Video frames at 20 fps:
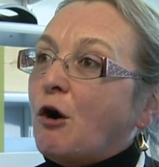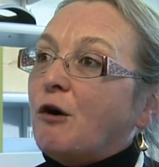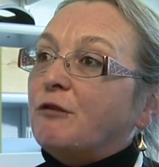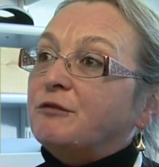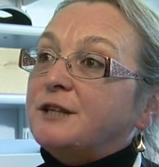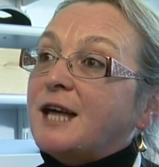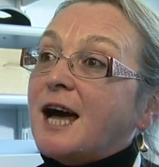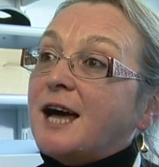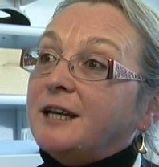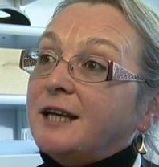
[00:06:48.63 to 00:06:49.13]

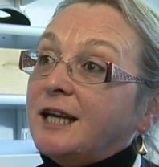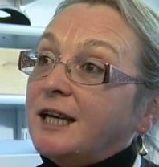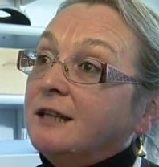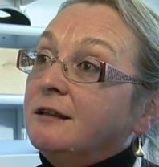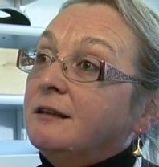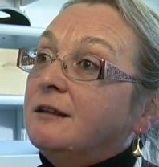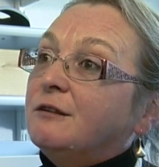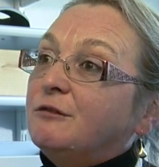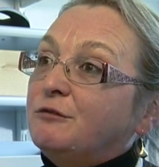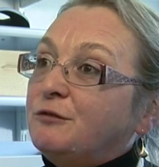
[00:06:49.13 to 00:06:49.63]
of that
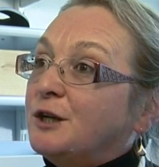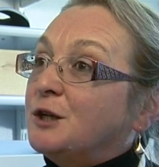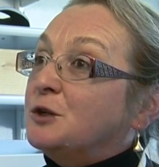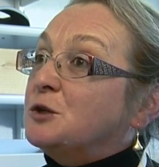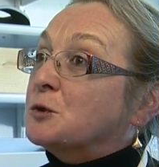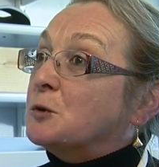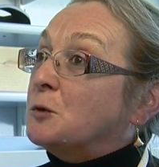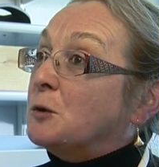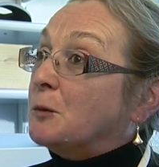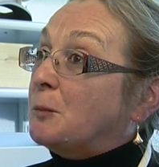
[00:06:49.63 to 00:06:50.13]

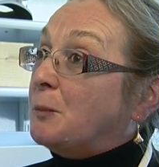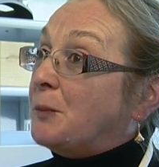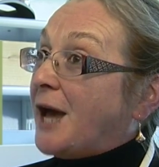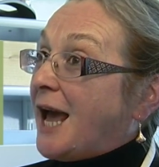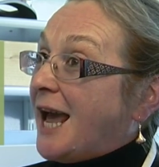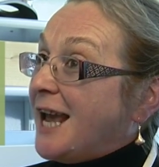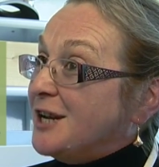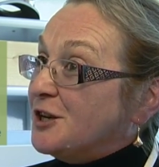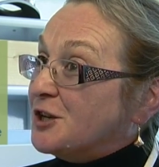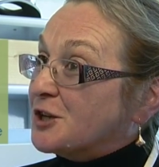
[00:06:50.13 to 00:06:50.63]
individual
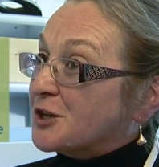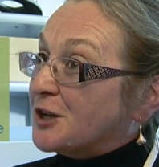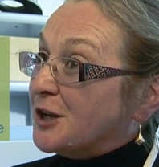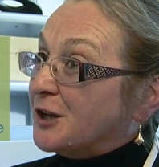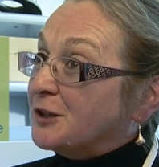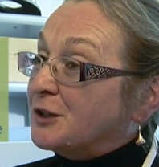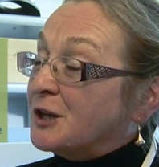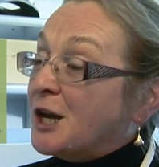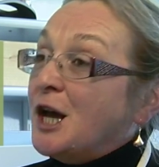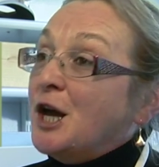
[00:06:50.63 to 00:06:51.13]

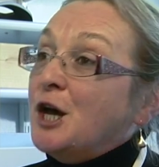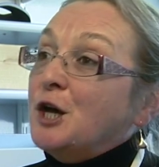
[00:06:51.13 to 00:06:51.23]
patient